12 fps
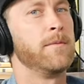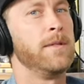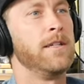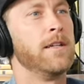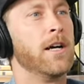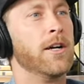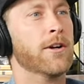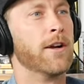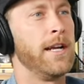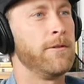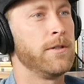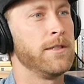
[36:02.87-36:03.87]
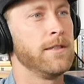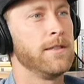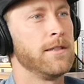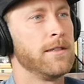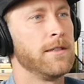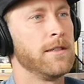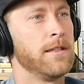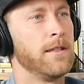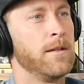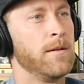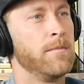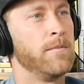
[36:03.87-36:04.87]
to be a great one.
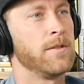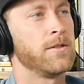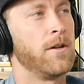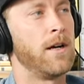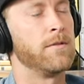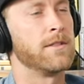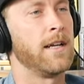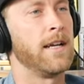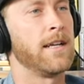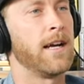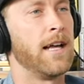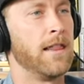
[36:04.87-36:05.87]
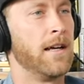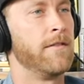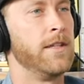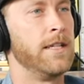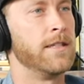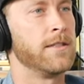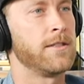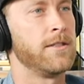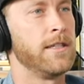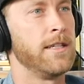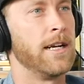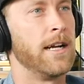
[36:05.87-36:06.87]
So I was like, I love the
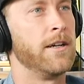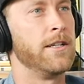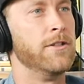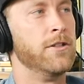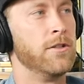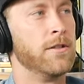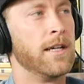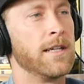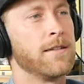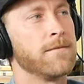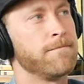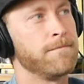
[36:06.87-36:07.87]
industry. And I already knew like,